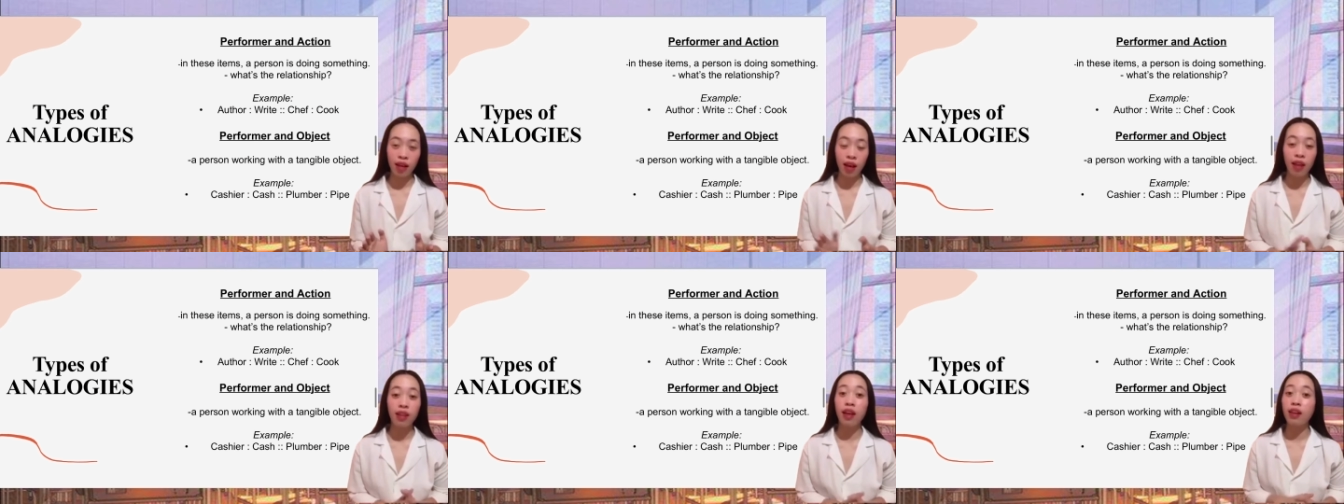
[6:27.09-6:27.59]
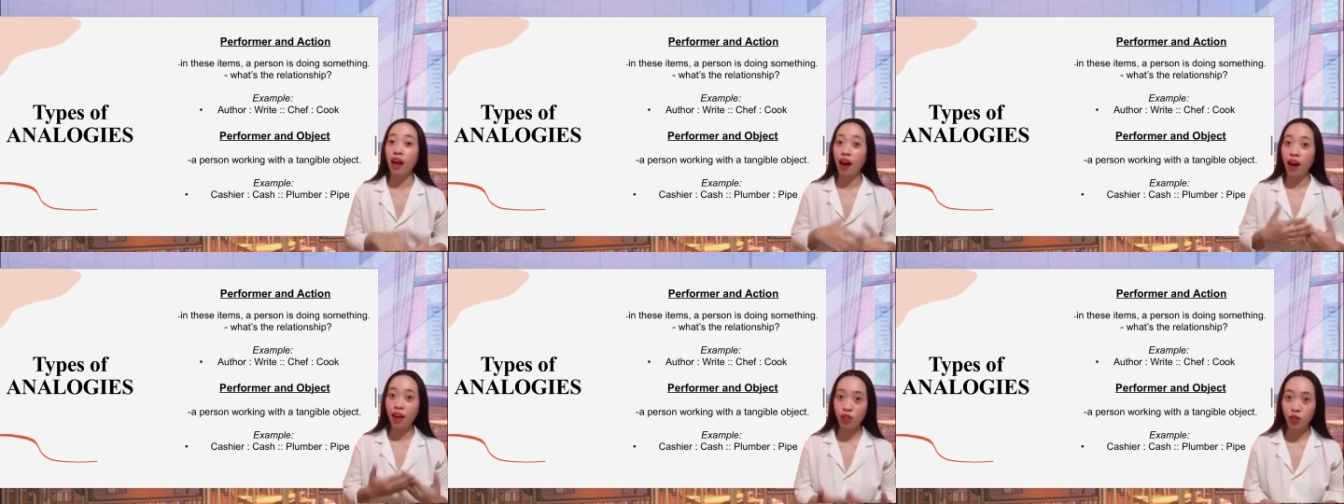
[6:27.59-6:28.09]
and an
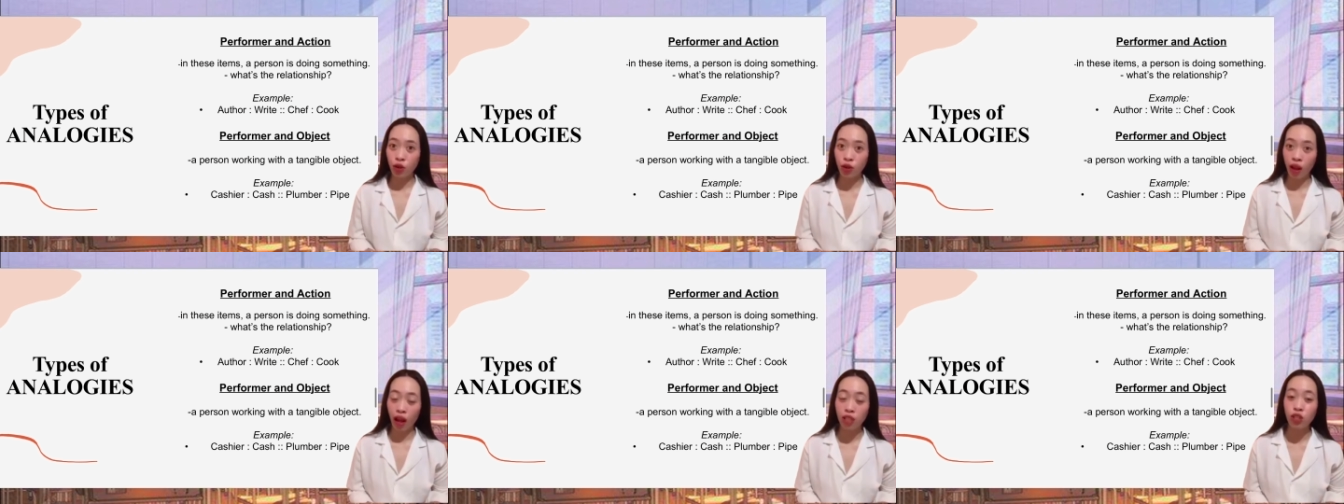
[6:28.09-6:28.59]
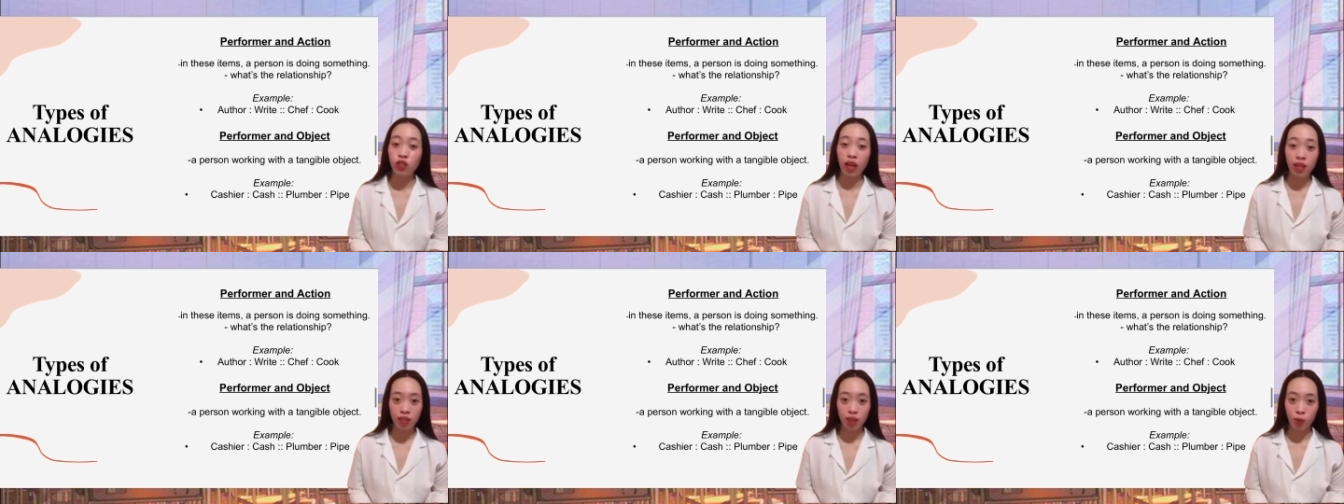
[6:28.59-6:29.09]
action
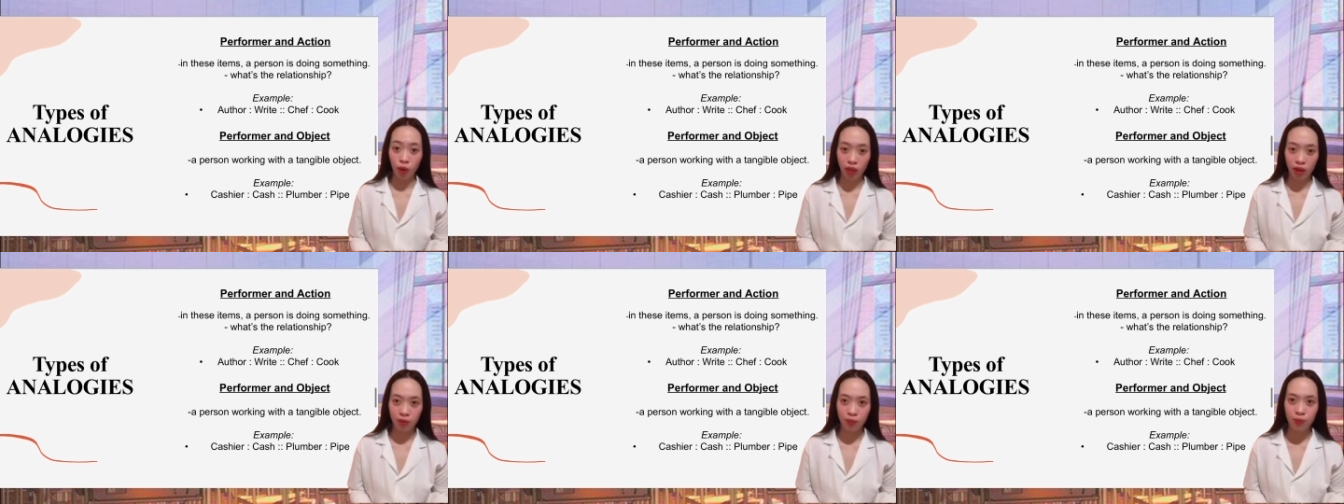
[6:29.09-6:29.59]
associated with them.